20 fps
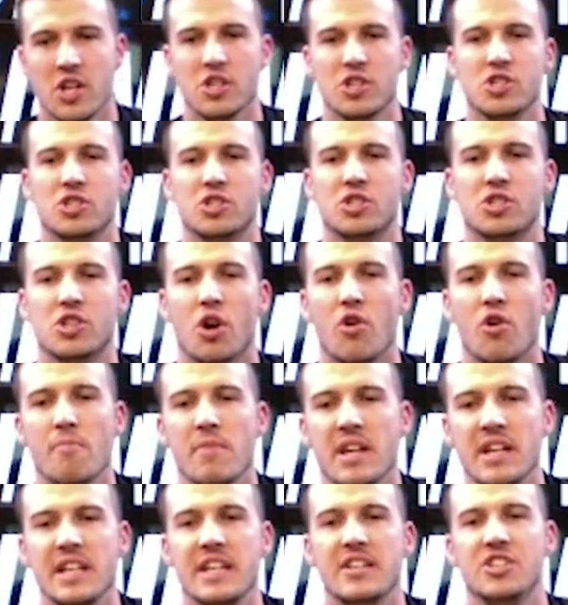so
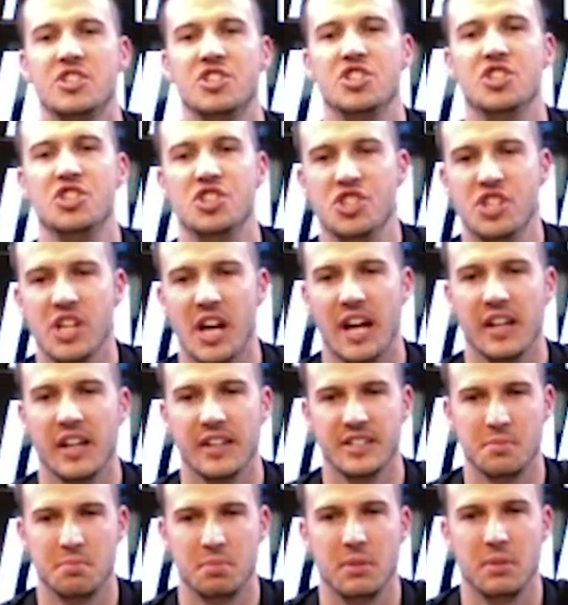many
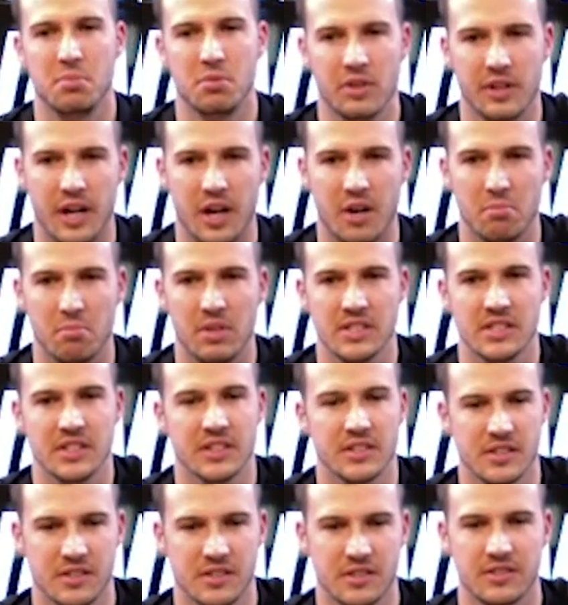jealous people in our
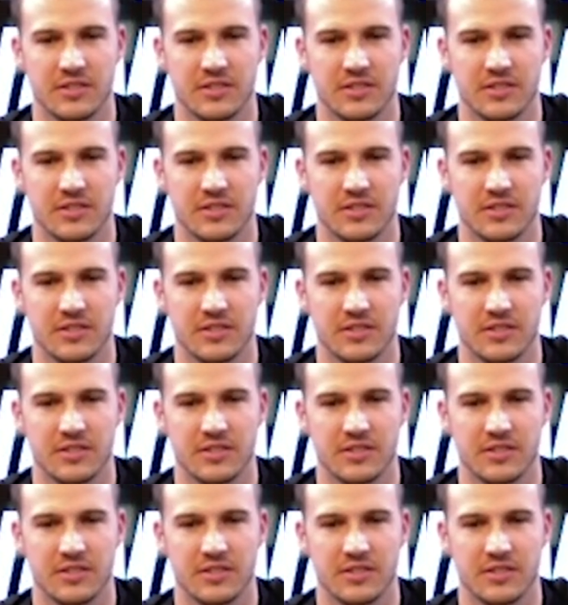business.